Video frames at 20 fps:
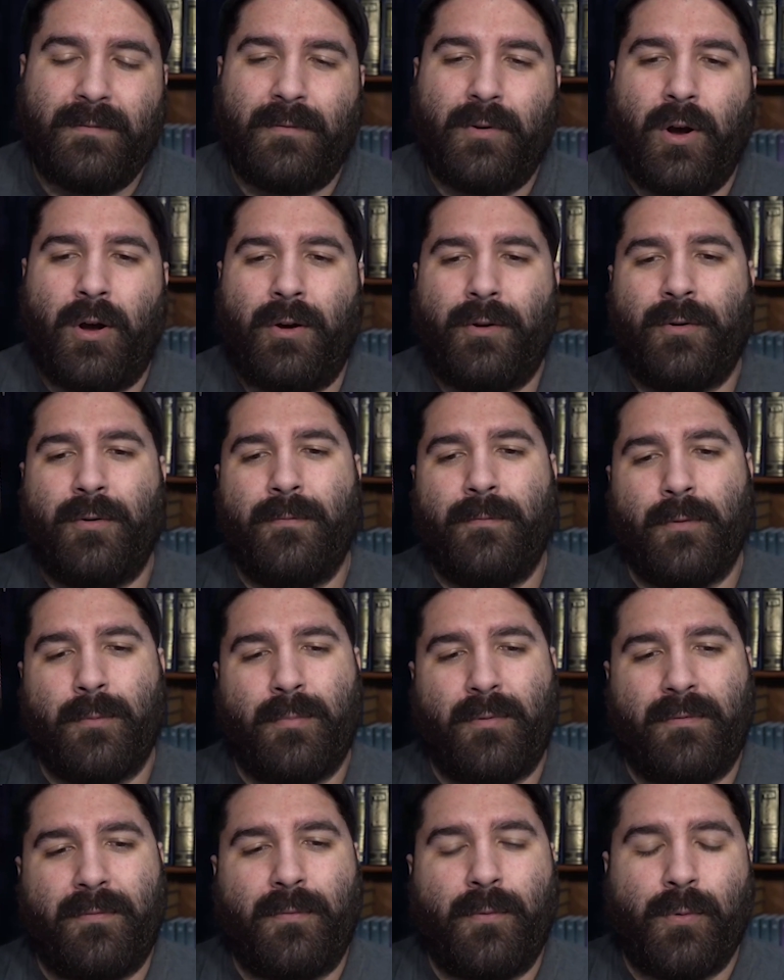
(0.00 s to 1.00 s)
gone over
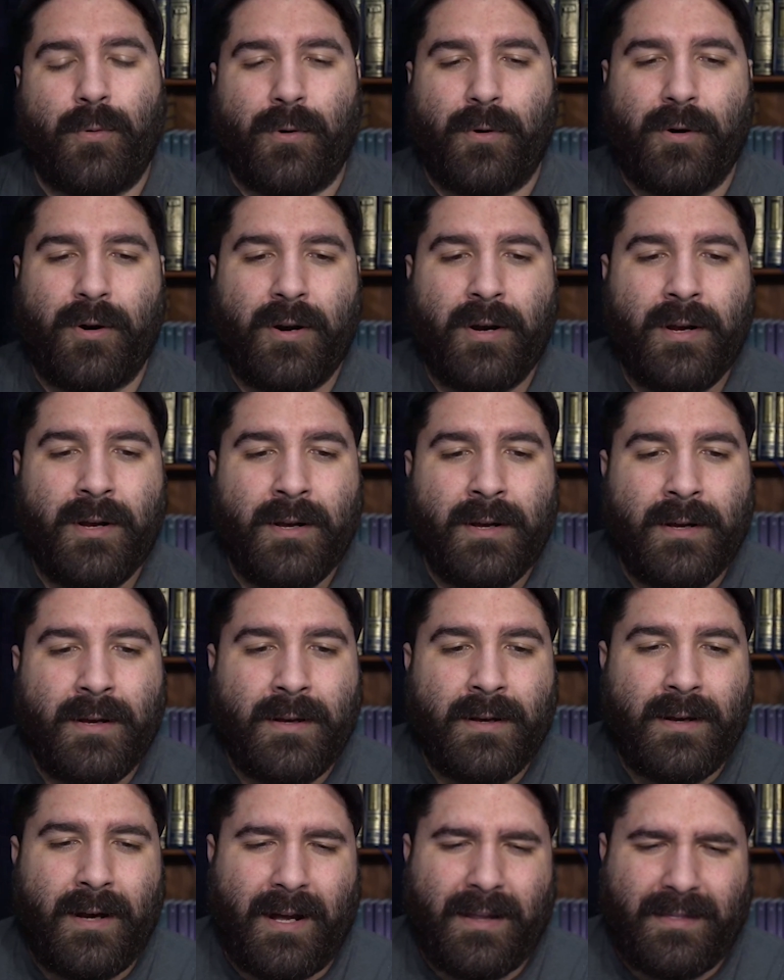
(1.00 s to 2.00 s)
before,
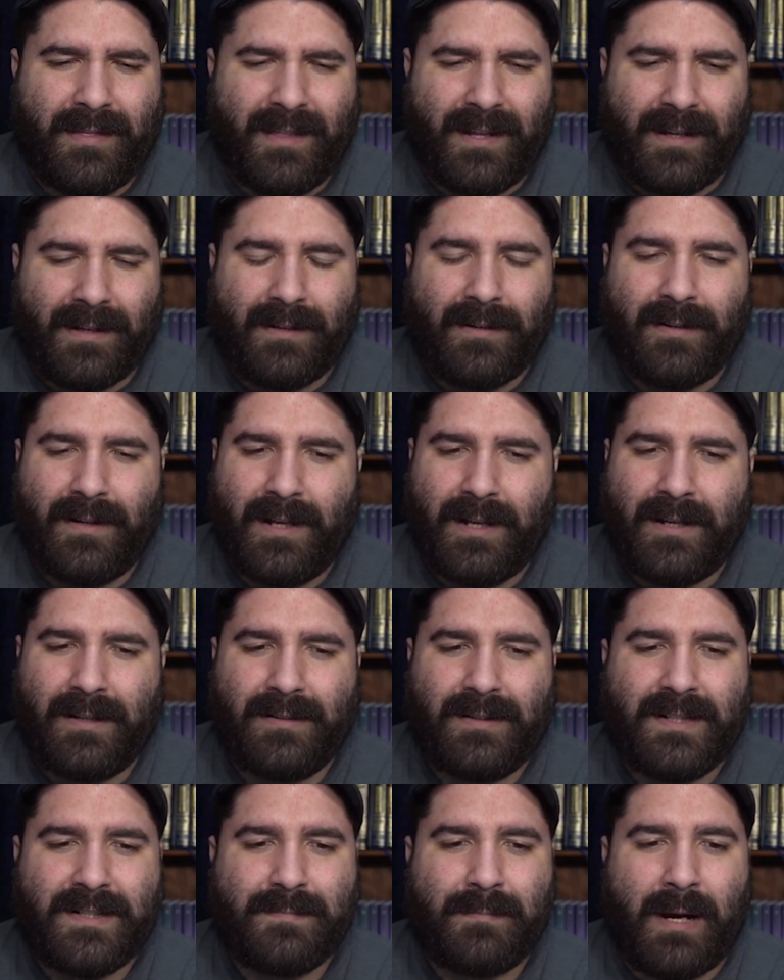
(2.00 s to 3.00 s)
I think, in at
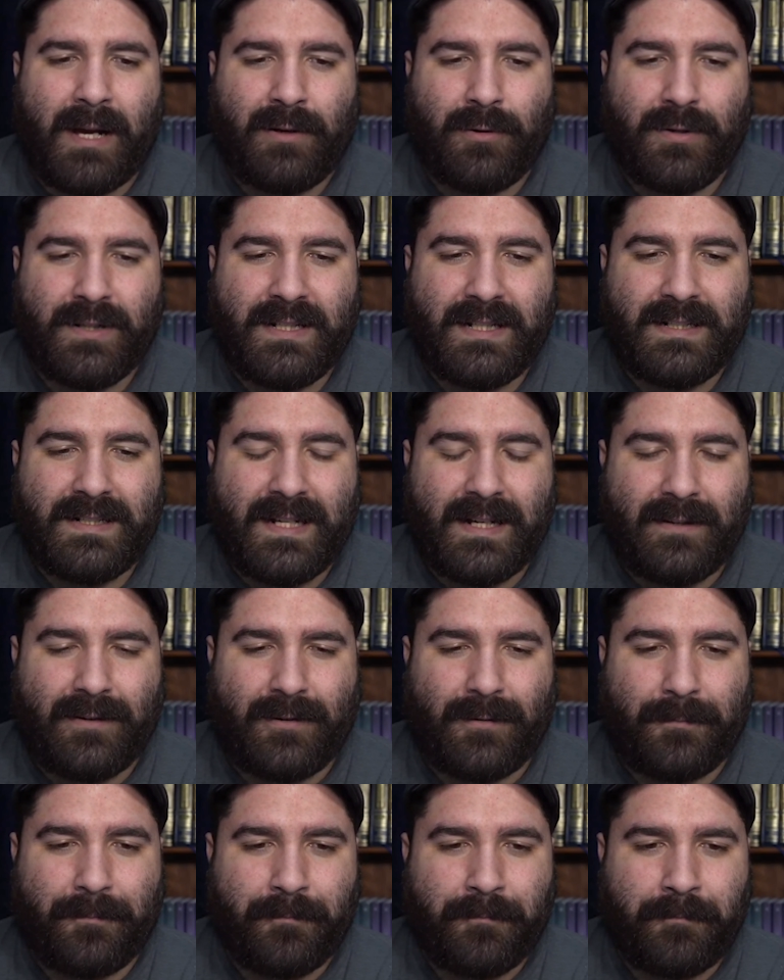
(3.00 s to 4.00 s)
least minor detail,